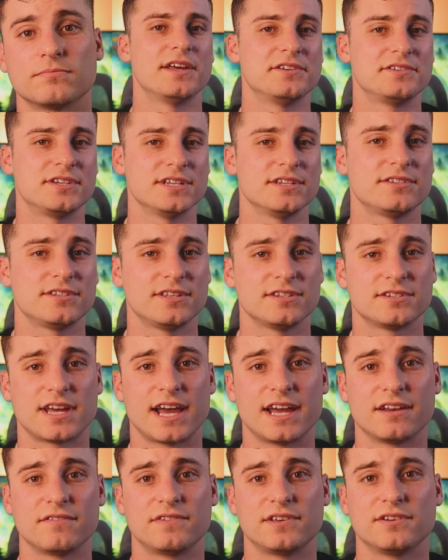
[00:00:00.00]
Since
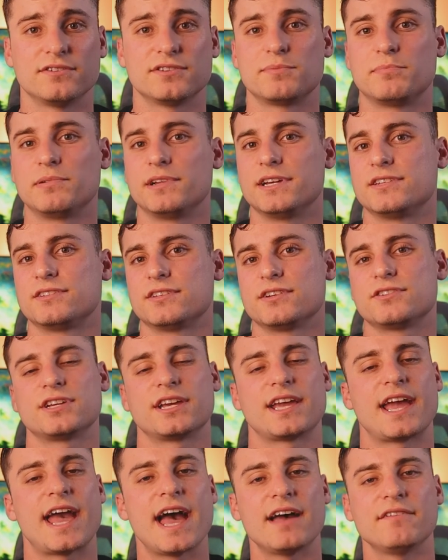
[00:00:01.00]
design fields place such
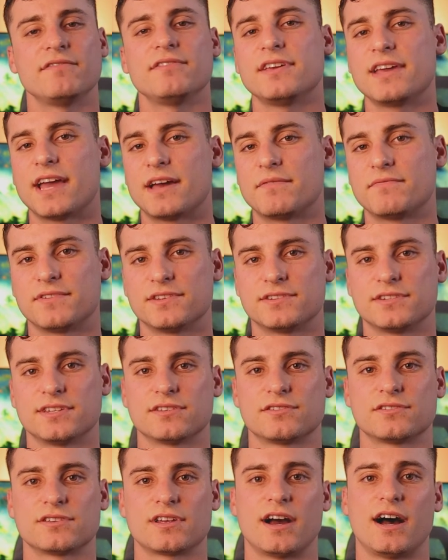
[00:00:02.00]
a heavy
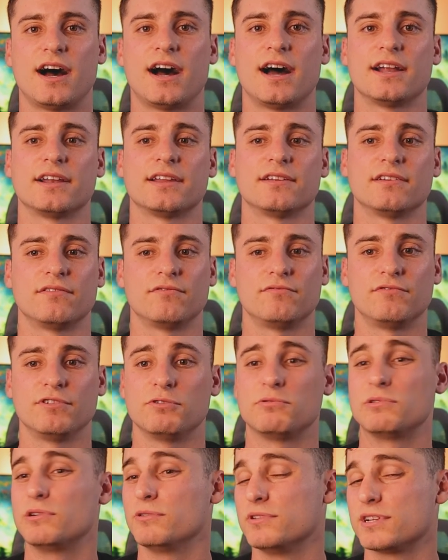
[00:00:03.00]
emphasis on
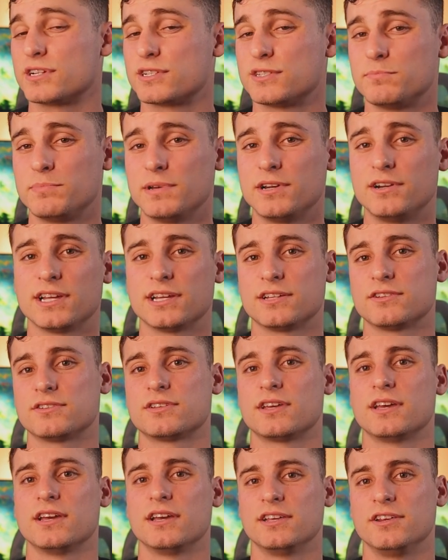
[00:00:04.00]
real world
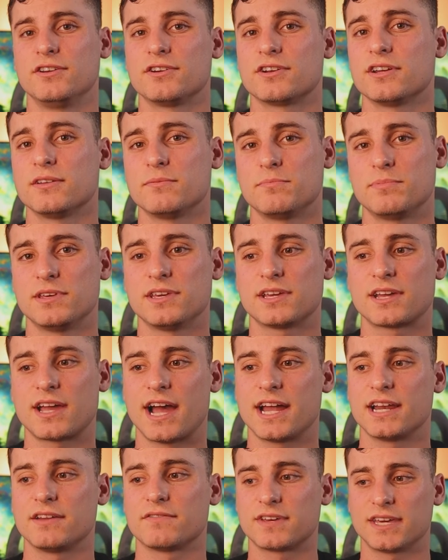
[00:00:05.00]
experience, you're going to be
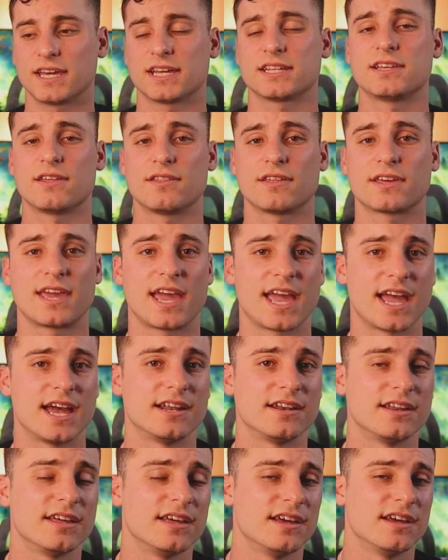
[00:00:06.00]
kind of kicked to the
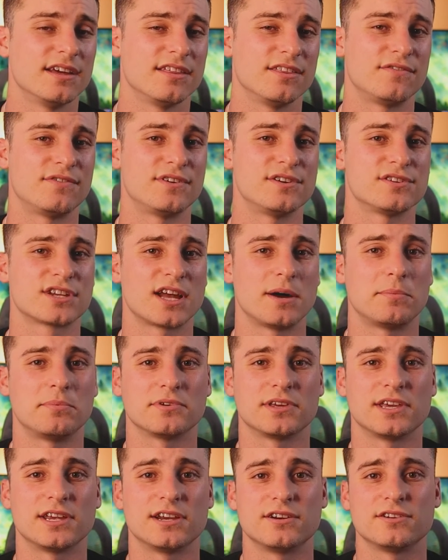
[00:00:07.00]
can the first
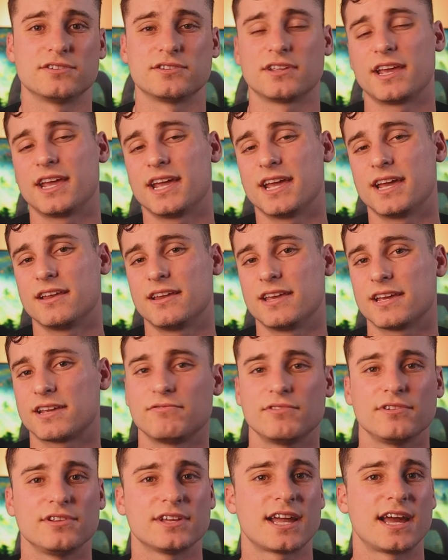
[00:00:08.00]
couple years, and
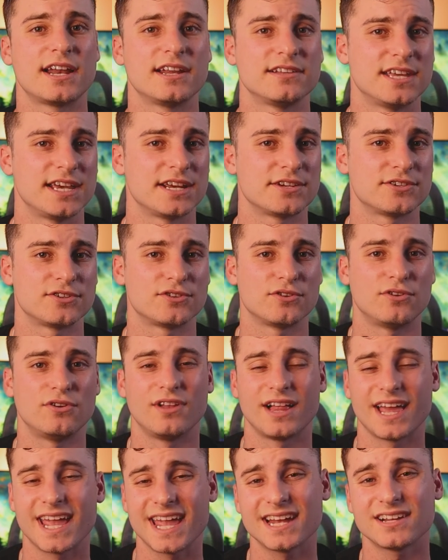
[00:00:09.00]
it really kind of takes a
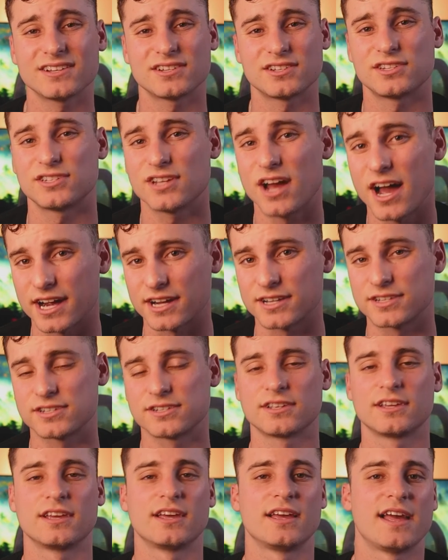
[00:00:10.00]
toll and
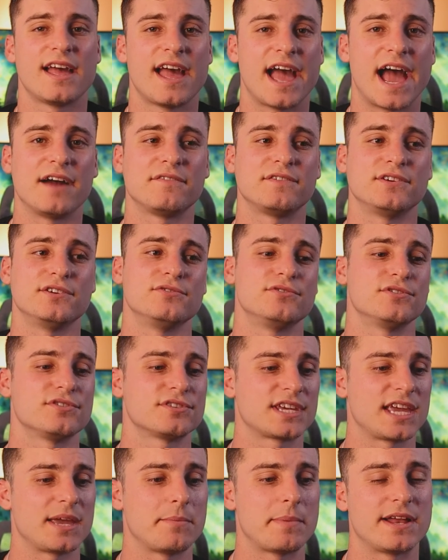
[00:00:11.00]
sucks after you
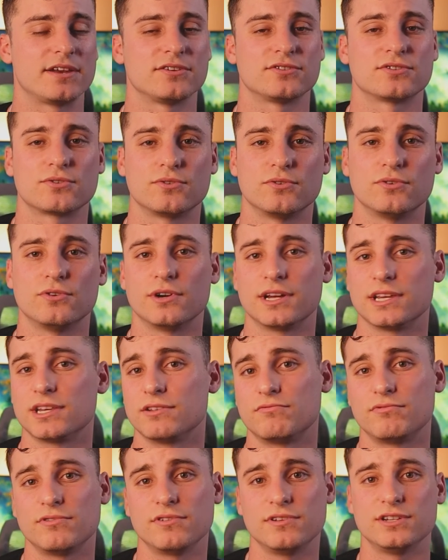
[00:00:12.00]
just came out of school and
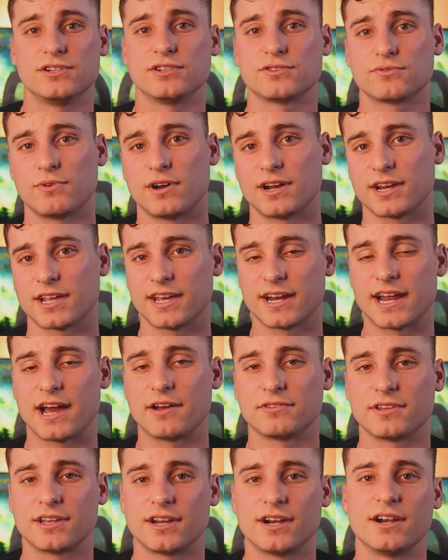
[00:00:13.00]
you really just want to get
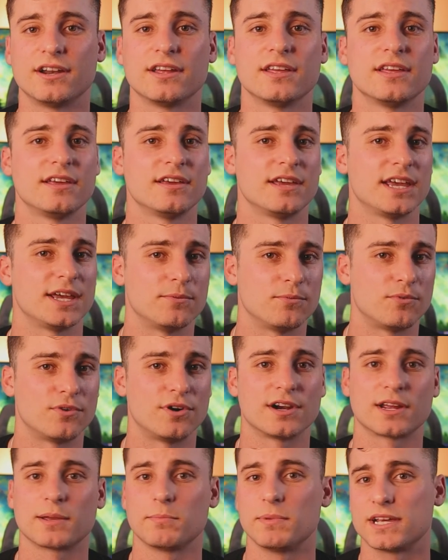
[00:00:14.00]
out there and
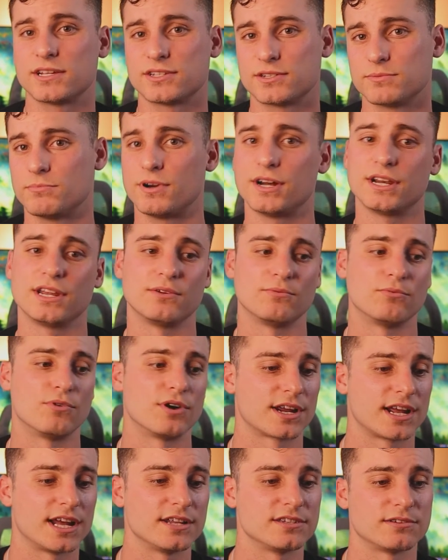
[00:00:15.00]
work, make some money,
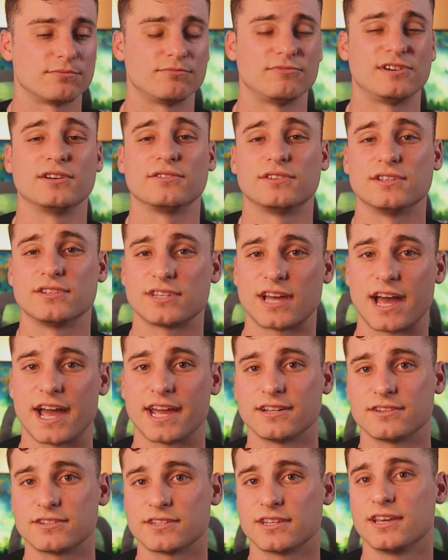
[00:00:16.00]
work on some real
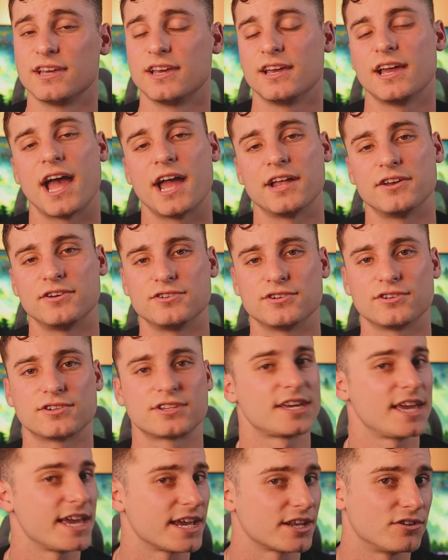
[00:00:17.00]
designs, and you're
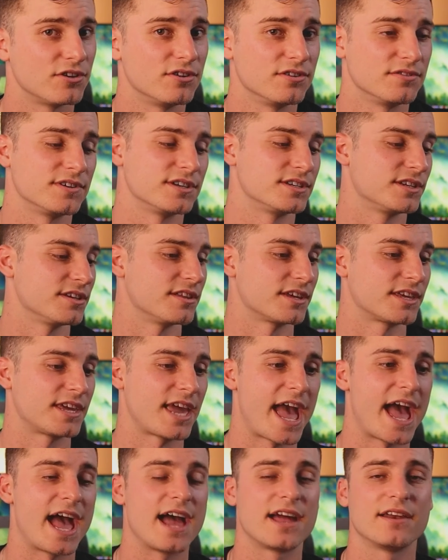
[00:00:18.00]
just kicked over to the
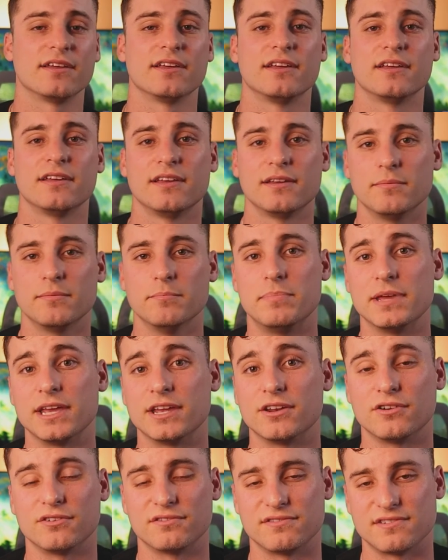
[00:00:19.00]
CAD
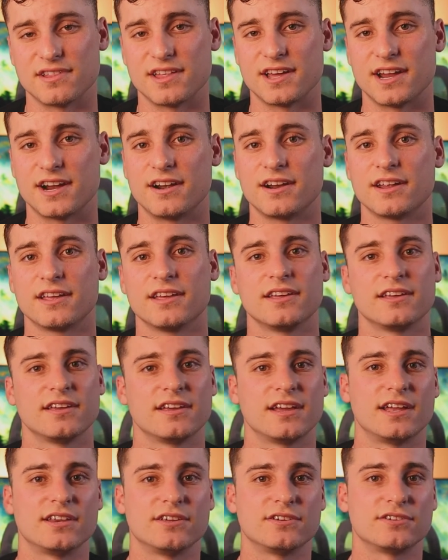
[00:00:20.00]
bin over there
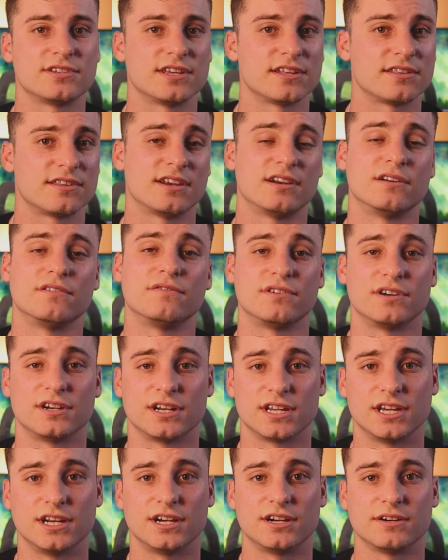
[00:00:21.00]
and you sit there for
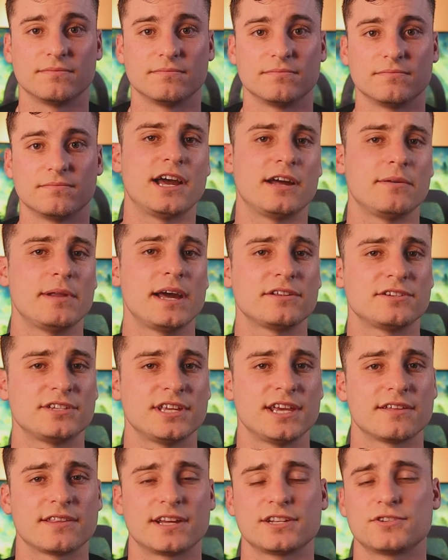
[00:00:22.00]
a year. Now, I'm not
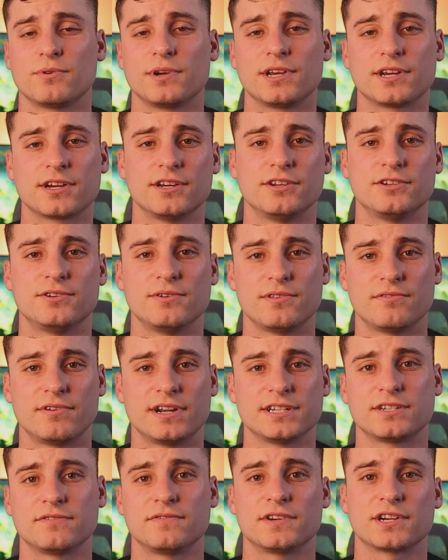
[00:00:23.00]
saying that's what you're gonna do the
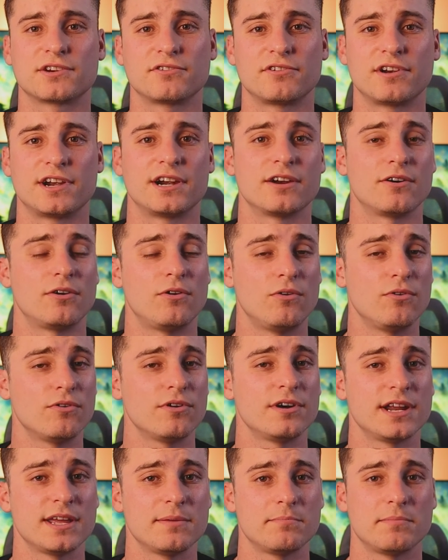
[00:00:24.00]
rest of your career,
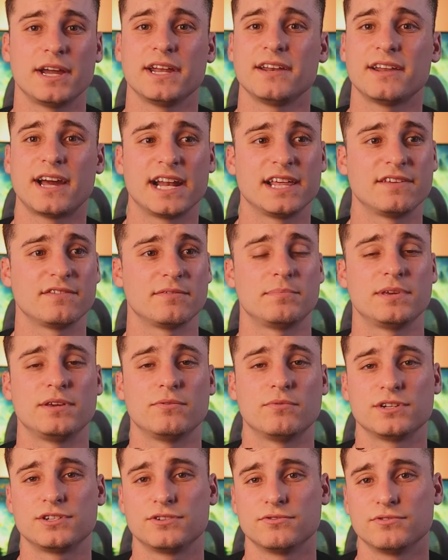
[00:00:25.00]
or it might not even be
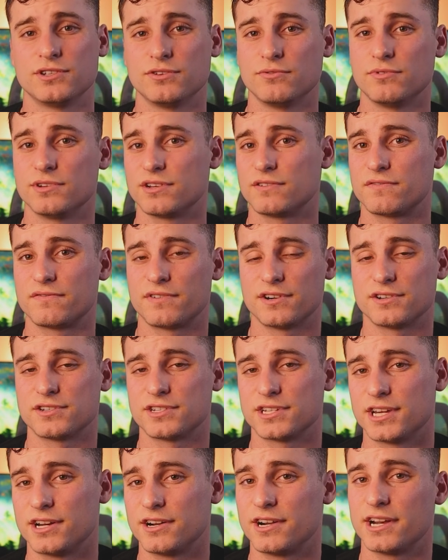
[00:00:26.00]
what you do in your
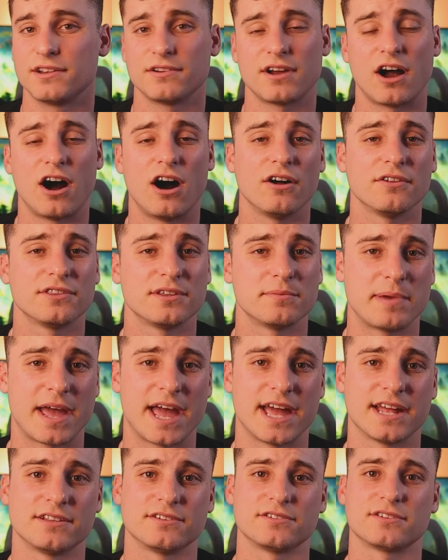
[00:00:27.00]
first year. It all
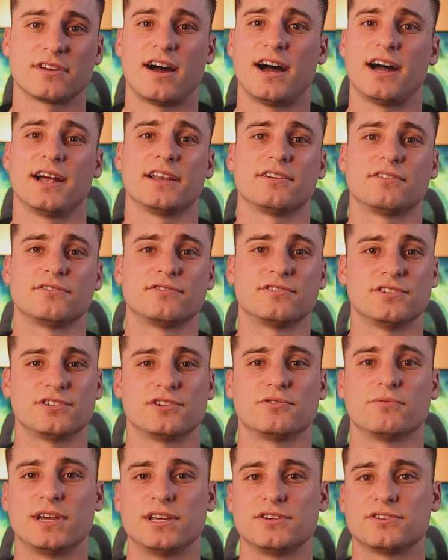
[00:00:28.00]
depends on your
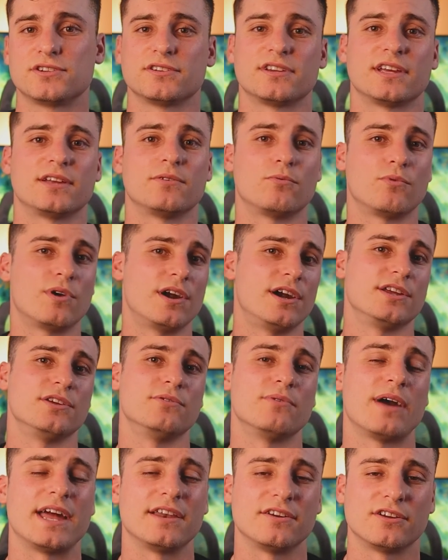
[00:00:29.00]
situation and where
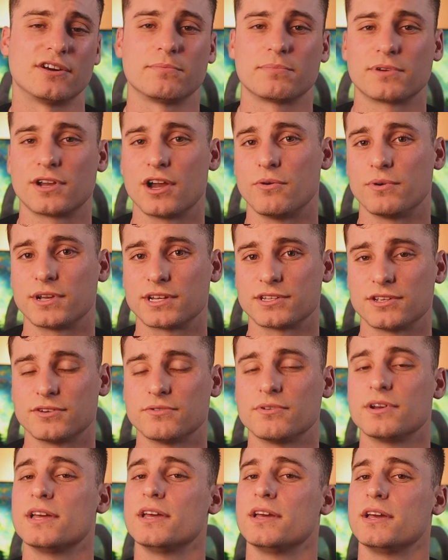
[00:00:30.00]
you end up going to.